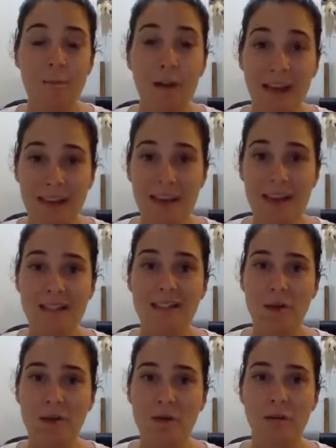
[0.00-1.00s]
play that
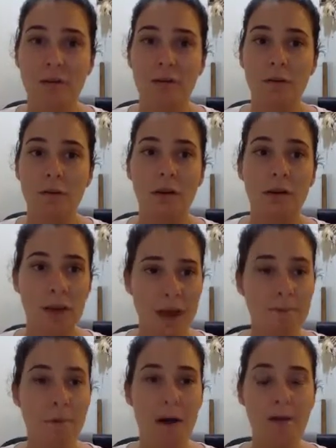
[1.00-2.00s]
song.
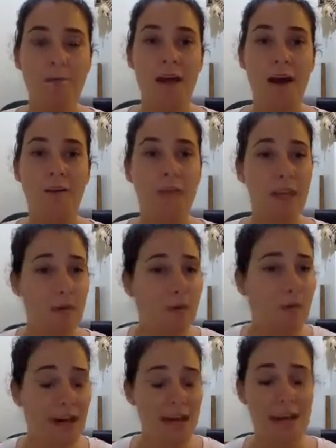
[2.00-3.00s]
Get pumped up, get
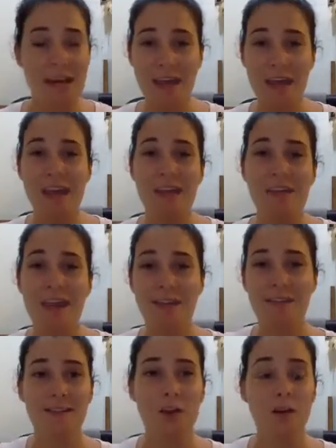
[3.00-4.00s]
ready, get in
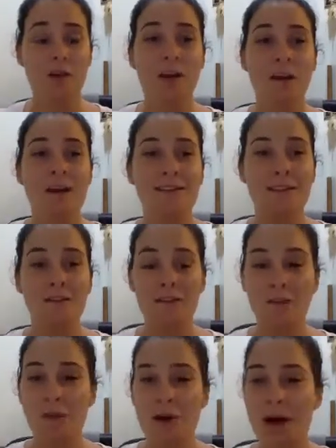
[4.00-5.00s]
that zone so that
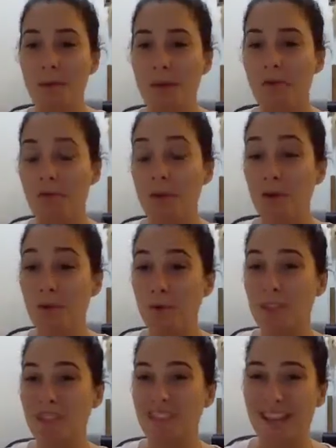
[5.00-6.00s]
you're coming from a
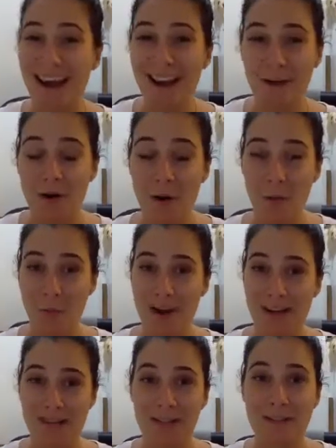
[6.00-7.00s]
good state,
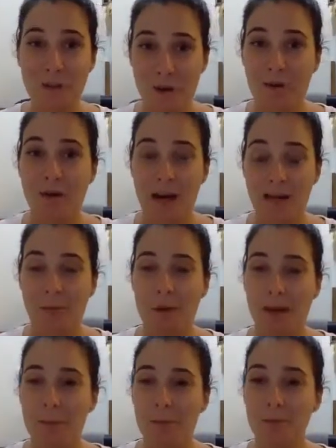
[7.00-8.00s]
ready to serve other
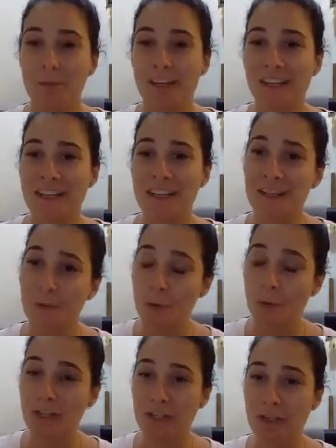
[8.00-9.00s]
people, because that's
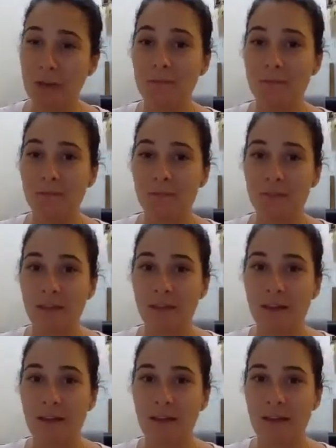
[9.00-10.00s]
what we do.
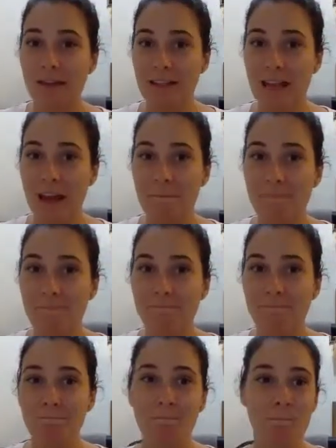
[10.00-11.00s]
Yeah,
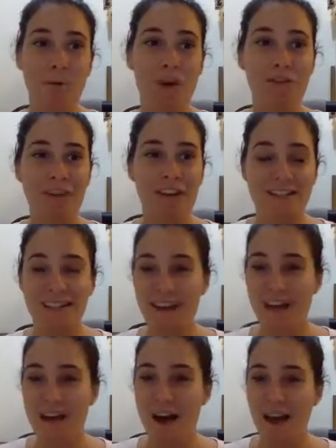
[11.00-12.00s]
perfect.
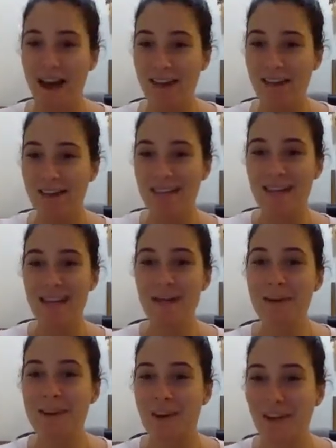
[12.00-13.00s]
Okay, has
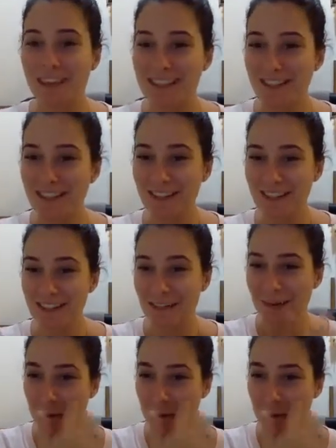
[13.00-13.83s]
anybody got their songs?